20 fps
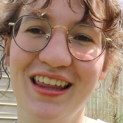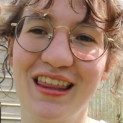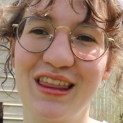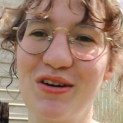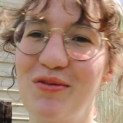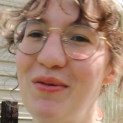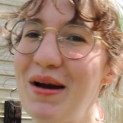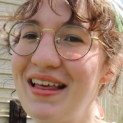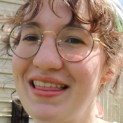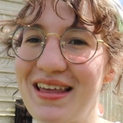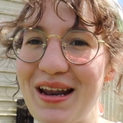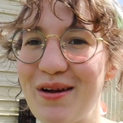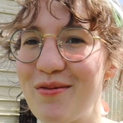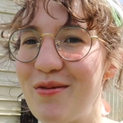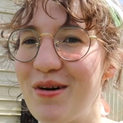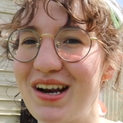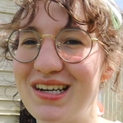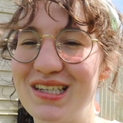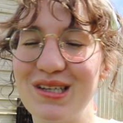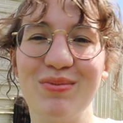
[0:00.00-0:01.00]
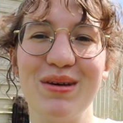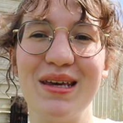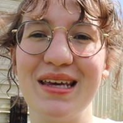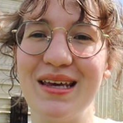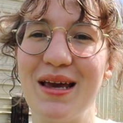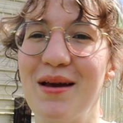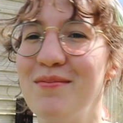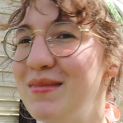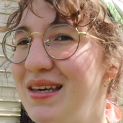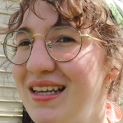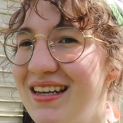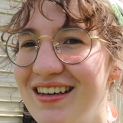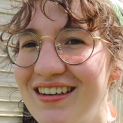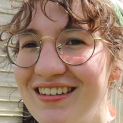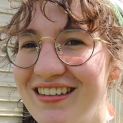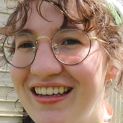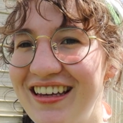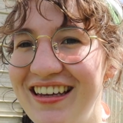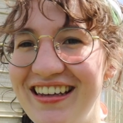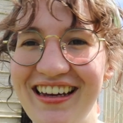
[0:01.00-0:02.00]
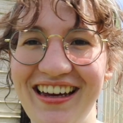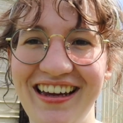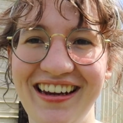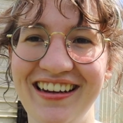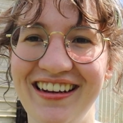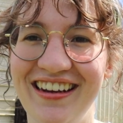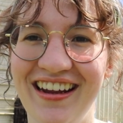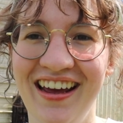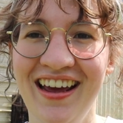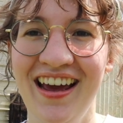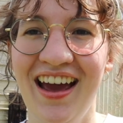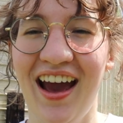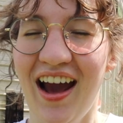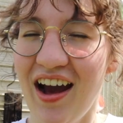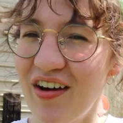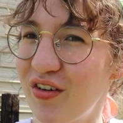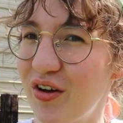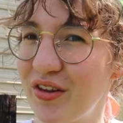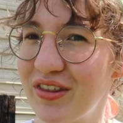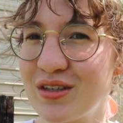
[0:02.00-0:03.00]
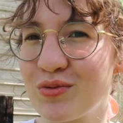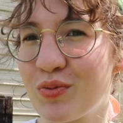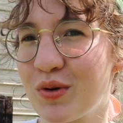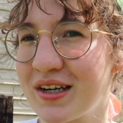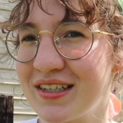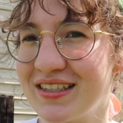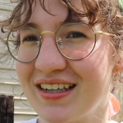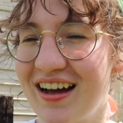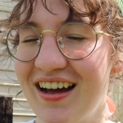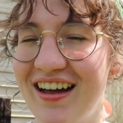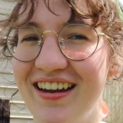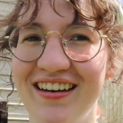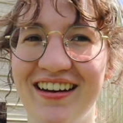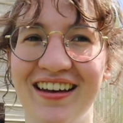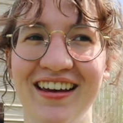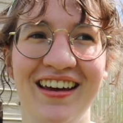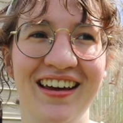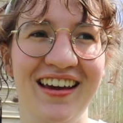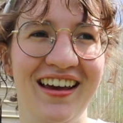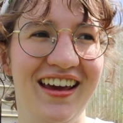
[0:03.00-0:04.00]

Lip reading: the way that I want it to be immediately and have all this work done.